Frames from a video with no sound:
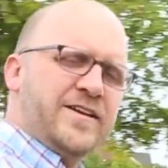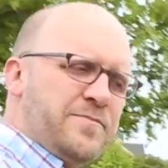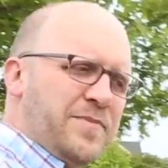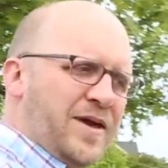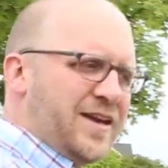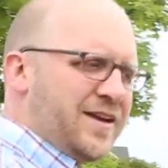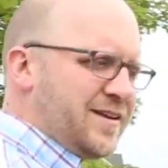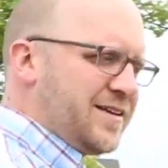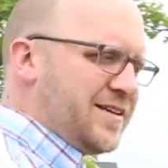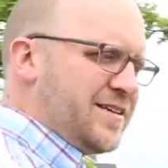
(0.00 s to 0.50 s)

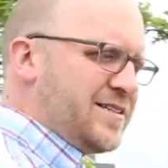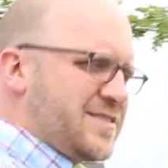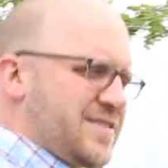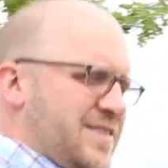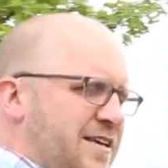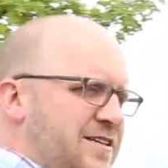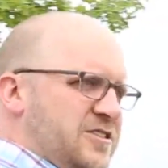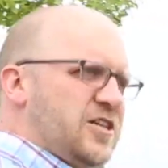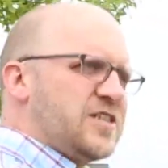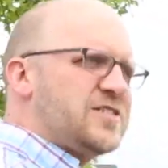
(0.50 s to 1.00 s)
amenities.
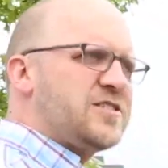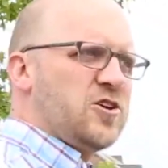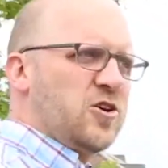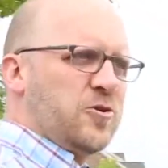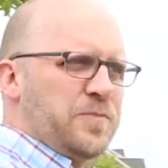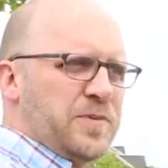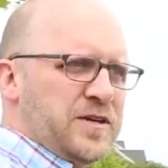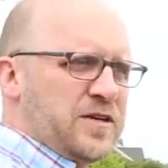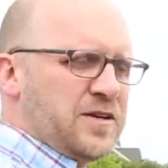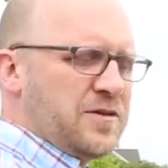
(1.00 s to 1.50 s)
They just
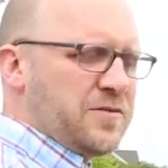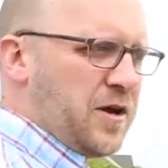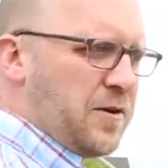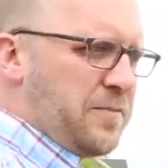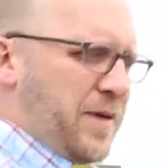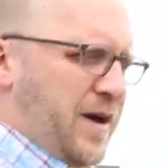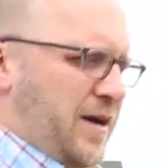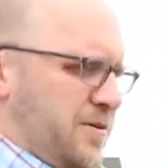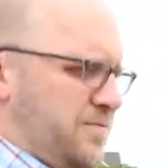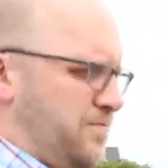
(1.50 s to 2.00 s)
opened
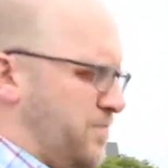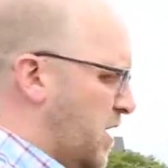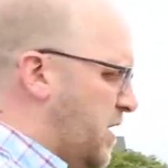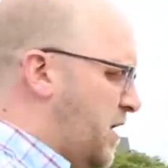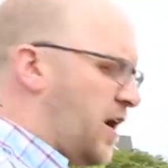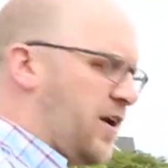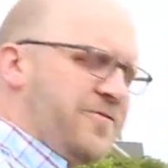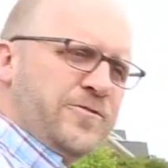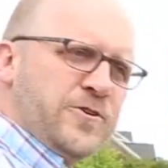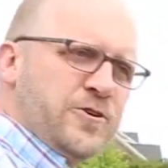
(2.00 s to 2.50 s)
about
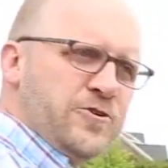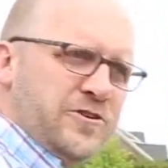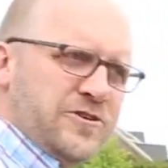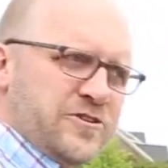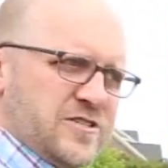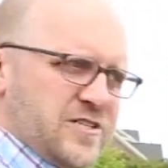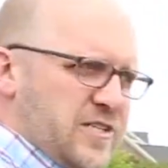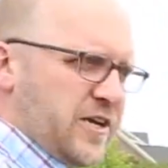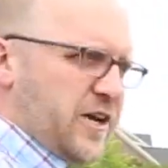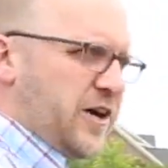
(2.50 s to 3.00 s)
a few
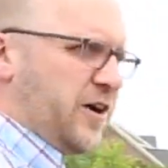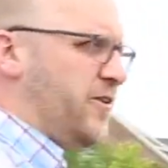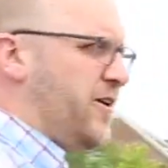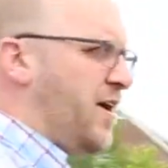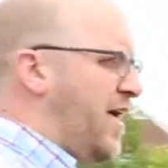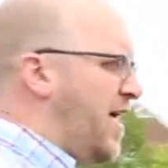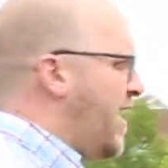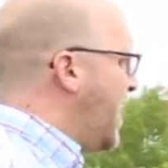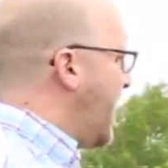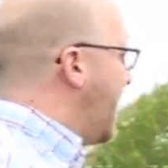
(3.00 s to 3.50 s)
years ago.
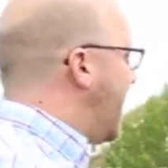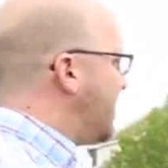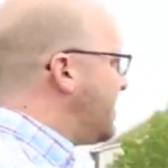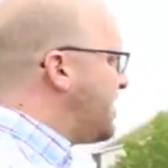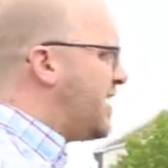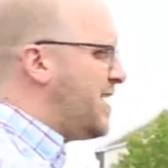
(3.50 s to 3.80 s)
And